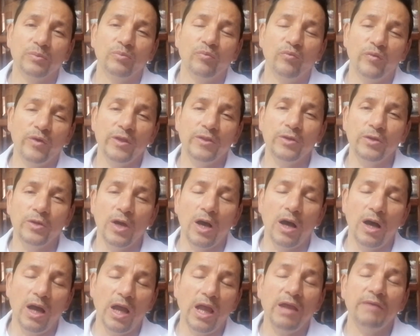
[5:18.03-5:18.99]

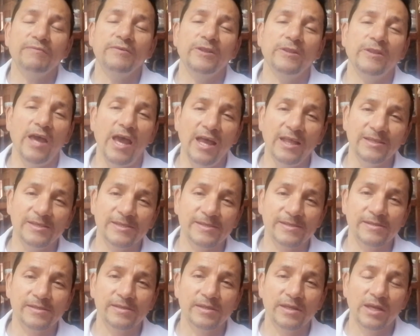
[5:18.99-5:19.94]
video
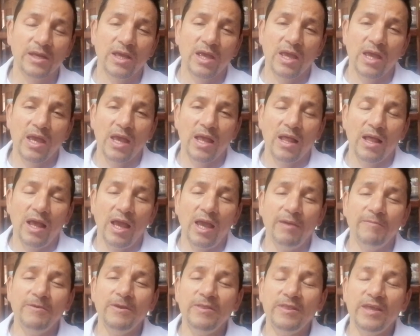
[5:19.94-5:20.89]
evidence.
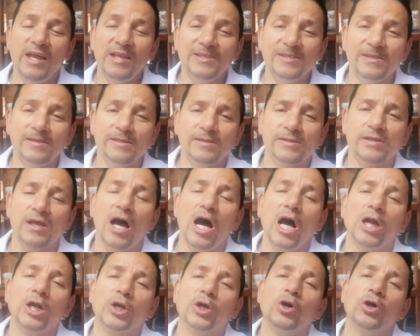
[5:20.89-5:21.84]
Evidences
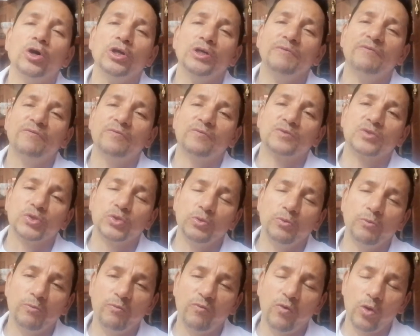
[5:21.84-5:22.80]
are going
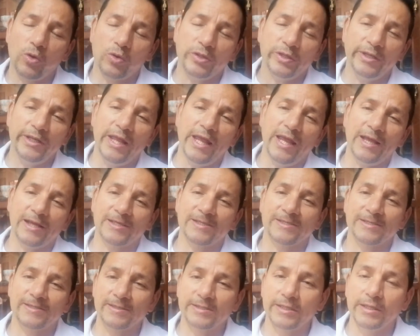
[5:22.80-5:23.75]
to for the
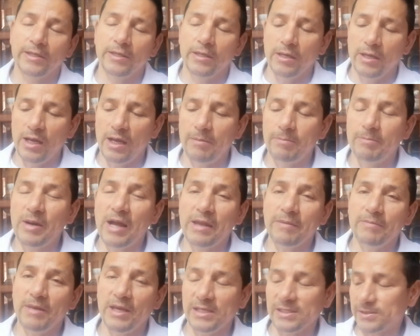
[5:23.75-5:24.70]
next
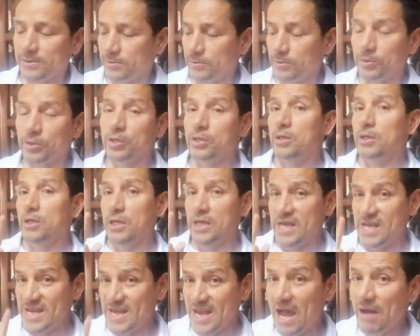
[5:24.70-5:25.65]
bimester.
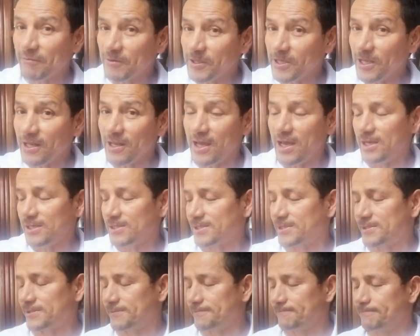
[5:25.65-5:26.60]

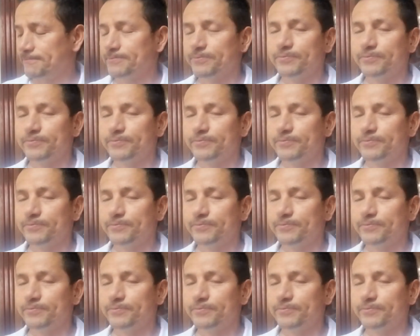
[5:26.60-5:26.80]
Nevertheless,